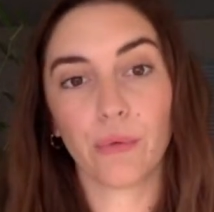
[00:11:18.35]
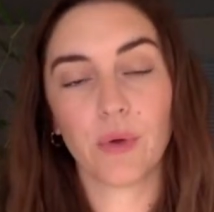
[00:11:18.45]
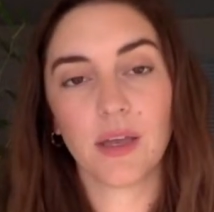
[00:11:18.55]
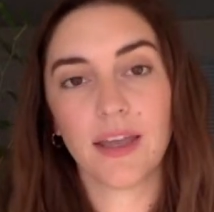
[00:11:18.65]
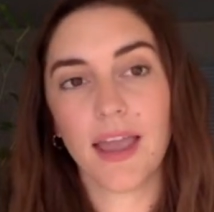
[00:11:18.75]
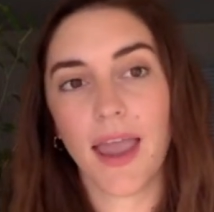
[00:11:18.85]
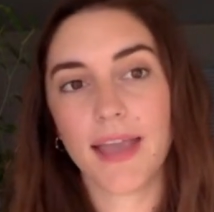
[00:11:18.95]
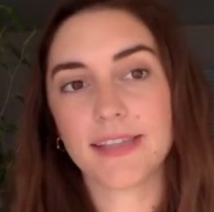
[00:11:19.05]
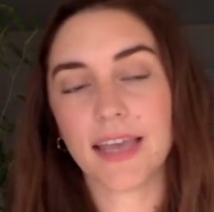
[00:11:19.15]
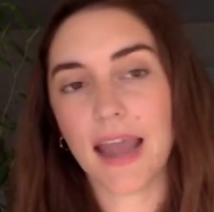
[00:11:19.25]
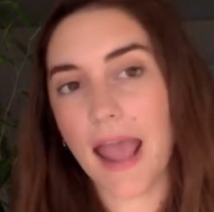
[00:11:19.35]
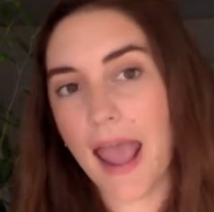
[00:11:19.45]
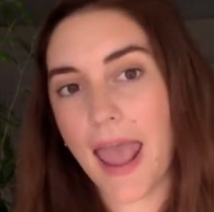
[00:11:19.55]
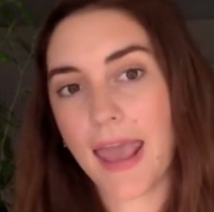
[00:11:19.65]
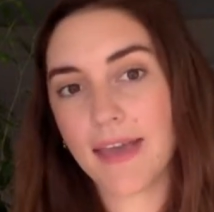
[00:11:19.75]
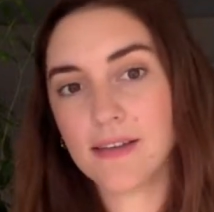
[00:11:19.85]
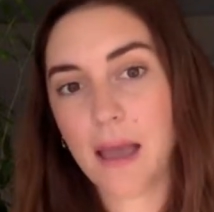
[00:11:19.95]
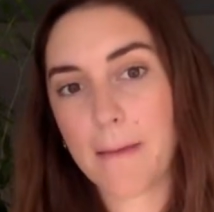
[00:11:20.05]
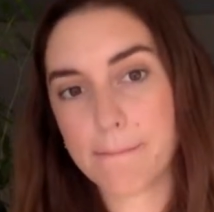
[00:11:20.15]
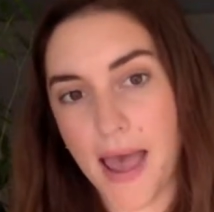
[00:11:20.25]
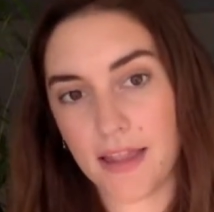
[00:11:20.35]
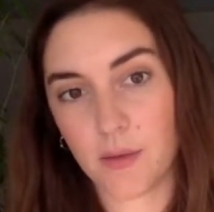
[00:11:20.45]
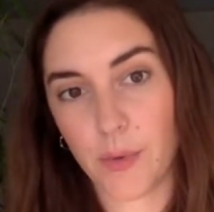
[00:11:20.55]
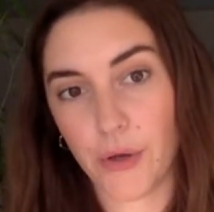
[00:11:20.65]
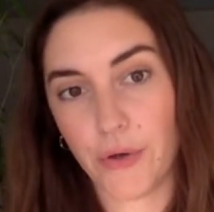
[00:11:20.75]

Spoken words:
Is it A, Malibu,